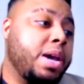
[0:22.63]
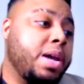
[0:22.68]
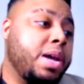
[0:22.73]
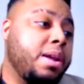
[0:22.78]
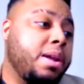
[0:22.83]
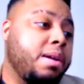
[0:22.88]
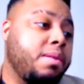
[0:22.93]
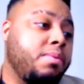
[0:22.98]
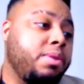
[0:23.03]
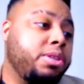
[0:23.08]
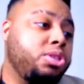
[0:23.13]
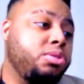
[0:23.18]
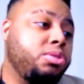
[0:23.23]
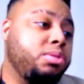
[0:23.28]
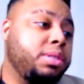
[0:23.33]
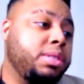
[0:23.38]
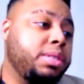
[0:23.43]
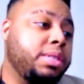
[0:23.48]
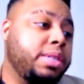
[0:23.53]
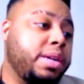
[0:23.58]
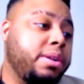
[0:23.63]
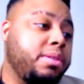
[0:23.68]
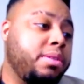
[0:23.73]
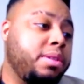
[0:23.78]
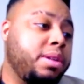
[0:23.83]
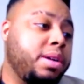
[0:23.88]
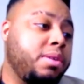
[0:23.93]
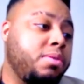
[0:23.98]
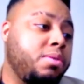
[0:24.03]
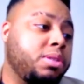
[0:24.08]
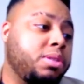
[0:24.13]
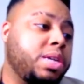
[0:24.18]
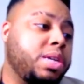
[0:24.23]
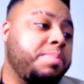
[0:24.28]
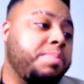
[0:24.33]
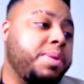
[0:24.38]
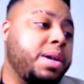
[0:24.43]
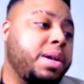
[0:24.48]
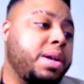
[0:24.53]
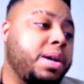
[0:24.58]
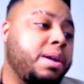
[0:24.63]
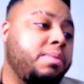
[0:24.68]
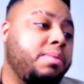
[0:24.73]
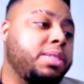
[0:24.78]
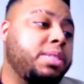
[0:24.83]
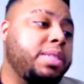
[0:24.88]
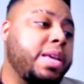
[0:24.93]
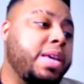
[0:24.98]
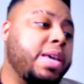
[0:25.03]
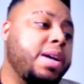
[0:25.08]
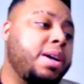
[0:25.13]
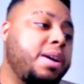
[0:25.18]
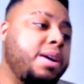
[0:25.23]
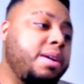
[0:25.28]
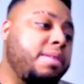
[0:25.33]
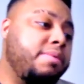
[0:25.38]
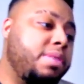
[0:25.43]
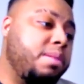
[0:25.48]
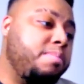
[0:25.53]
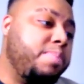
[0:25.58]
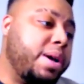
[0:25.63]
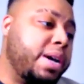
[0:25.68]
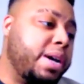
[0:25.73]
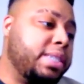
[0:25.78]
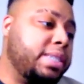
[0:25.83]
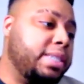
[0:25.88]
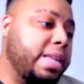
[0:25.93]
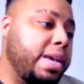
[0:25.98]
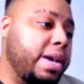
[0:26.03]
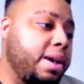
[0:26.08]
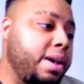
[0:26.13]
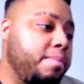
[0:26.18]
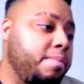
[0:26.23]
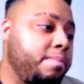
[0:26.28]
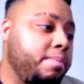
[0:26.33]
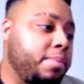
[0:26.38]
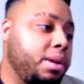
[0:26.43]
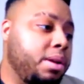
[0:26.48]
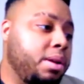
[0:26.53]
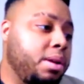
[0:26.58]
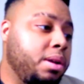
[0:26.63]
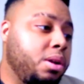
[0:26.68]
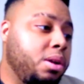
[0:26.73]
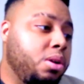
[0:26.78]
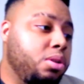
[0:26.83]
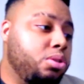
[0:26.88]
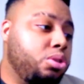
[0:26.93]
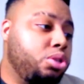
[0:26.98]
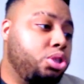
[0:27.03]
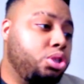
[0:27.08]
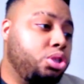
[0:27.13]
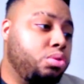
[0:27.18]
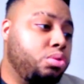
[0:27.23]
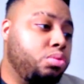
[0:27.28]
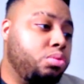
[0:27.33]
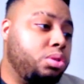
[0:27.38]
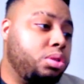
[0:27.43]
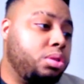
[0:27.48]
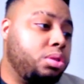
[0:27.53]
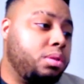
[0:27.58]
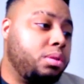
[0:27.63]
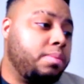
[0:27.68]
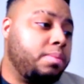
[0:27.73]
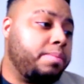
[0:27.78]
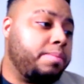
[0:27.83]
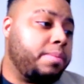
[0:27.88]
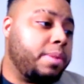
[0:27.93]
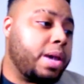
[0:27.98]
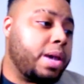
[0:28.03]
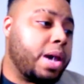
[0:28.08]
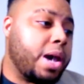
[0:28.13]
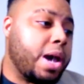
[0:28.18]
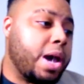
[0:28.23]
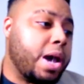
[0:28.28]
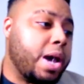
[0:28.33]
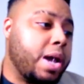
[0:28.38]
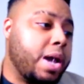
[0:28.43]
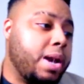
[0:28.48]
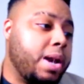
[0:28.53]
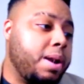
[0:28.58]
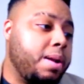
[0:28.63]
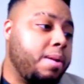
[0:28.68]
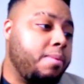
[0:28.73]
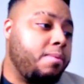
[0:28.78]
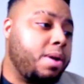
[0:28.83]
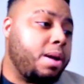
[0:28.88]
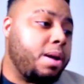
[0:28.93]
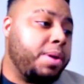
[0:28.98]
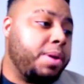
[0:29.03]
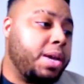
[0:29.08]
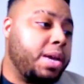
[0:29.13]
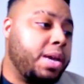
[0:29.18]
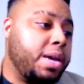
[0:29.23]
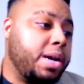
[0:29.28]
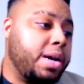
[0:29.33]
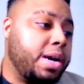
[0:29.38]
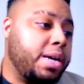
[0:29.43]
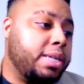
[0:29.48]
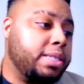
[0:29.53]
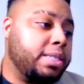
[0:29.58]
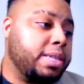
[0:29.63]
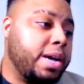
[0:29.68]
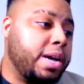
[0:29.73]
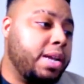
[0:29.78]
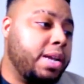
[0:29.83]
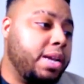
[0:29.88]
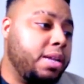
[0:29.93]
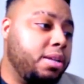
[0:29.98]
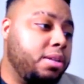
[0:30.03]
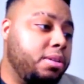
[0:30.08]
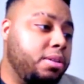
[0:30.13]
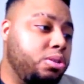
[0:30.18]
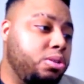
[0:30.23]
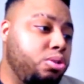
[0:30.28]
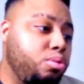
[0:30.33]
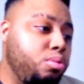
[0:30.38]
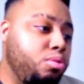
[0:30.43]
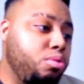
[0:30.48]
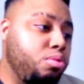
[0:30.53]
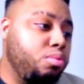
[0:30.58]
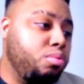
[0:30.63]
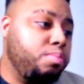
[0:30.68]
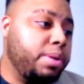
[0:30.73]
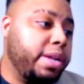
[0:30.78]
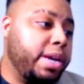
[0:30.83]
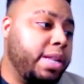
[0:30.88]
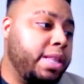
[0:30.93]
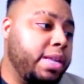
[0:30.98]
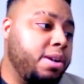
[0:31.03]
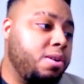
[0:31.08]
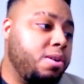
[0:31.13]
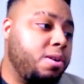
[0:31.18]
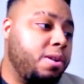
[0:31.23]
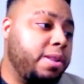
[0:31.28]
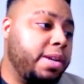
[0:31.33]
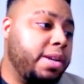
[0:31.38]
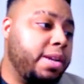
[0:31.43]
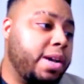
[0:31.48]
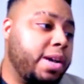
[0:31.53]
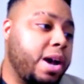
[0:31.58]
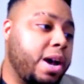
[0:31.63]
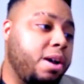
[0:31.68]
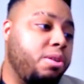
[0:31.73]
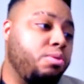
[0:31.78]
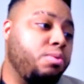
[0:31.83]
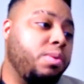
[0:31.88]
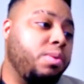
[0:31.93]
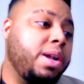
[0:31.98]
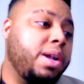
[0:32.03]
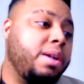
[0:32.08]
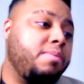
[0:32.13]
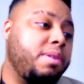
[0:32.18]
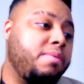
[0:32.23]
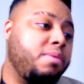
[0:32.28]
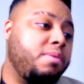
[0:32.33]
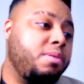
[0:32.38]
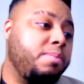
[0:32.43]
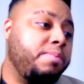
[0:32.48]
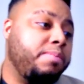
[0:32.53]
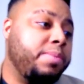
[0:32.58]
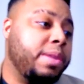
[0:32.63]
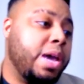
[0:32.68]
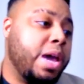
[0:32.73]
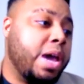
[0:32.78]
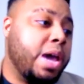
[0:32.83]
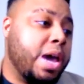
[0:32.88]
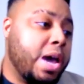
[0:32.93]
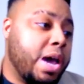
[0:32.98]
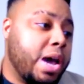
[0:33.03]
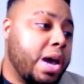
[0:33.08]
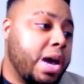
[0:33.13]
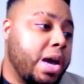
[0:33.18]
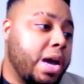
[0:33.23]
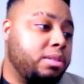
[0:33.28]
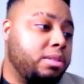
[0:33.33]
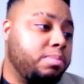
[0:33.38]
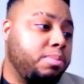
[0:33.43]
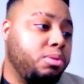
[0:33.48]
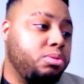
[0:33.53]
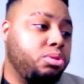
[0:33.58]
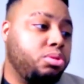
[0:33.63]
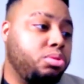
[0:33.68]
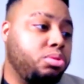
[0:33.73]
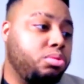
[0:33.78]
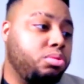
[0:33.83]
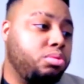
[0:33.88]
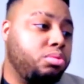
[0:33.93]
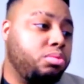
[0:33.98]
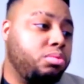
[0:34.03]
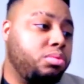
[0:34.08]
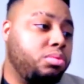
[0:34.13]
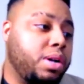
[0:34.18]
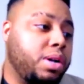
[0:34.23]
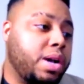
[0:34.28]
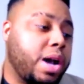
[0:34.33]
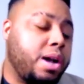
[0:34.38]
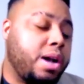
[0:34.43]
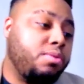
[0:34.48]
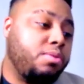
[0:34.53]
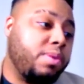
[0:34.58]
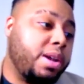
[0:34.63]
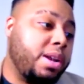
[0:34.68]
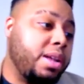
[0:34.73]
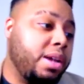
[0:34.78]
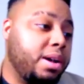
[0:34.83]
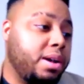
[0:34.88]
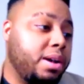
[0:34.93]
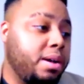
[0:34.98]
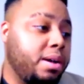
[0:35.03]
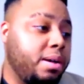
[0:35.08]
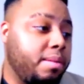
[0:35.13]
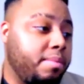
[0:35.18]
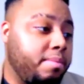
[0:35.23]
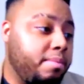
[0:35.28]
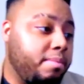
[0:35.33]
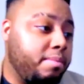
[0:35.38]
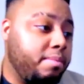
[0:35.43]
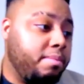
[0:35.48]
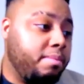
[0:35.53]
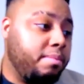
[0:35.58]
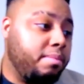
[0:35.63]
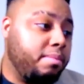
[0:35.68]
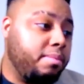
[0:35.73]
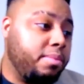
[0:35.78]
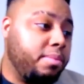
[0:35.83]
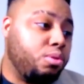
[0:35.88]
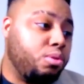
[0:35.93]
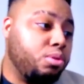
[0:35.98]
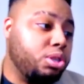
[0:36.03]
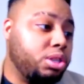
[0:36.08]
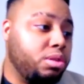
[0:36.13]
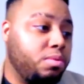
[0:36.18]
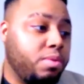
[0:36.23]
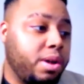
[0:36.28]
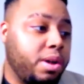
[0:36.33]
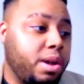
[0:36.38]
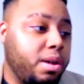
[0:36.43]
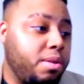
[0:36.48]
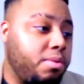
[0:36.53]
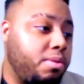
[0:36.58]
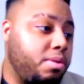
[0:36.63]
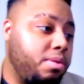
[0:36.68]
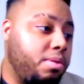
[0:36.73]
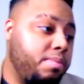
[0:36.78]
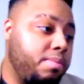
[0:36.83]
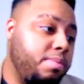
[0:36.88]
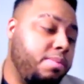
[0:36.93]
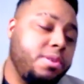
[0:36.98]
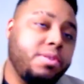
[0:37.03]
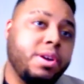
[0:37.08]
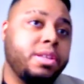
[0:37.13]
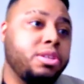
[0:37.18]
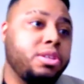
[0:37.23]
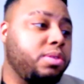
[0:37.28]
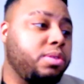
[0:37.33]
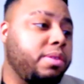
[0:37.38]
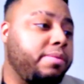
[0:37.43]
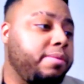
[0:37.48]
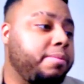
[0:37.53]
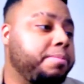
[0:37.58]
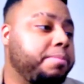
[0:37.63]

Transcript: Now, when choosing the title or topic, I was thinking of the best name to choose. And while picking, I decided to plainly call it How to Create a Revenue, as opposed to How to Create an Income, the Christian Way, or You Get the Drift.